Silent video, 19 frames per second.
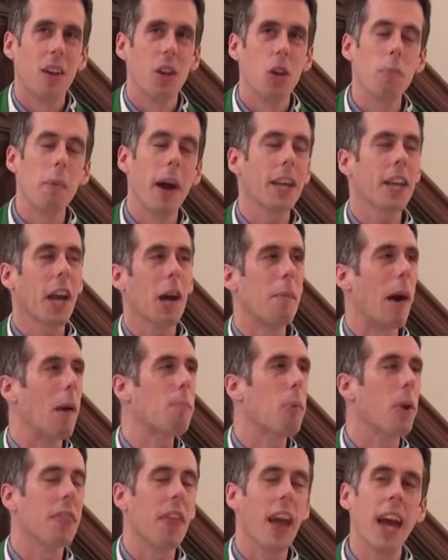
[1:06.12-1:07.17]
You might come
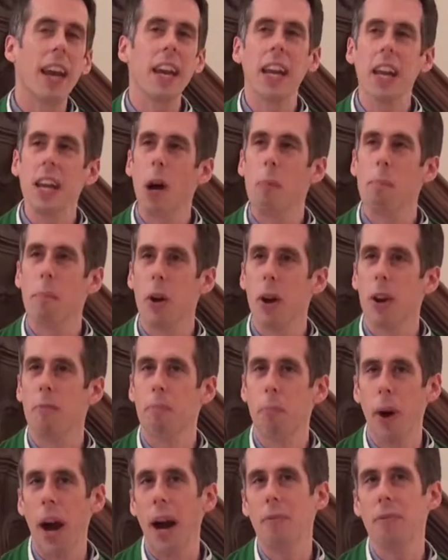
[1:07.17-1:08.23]
up with any number
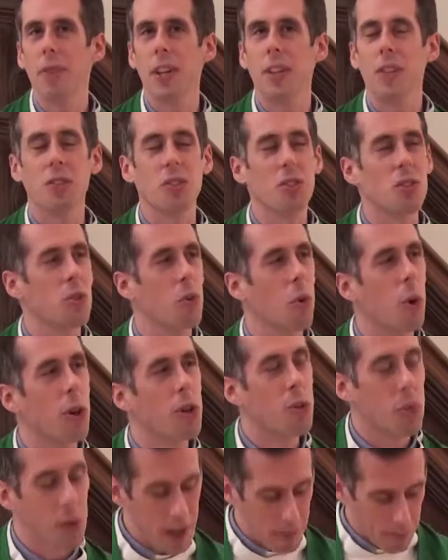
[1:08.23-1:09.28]
of prophets or
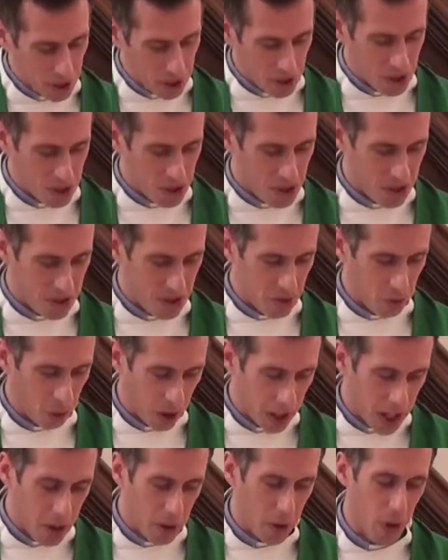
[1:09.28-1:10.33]
dreamers or
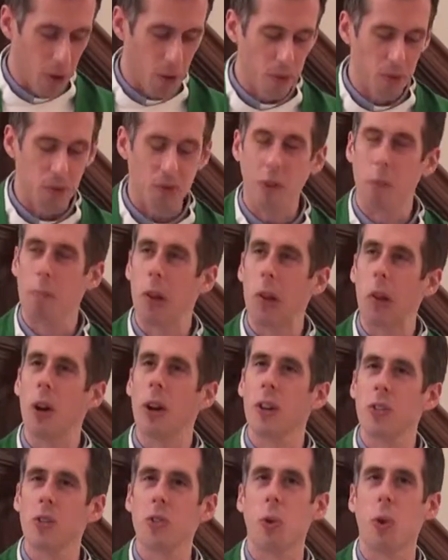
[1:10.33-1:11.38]
heroes from the
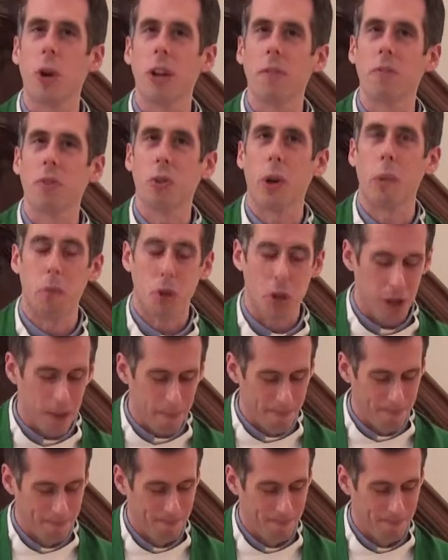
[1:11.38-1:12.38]
long story of Scripture.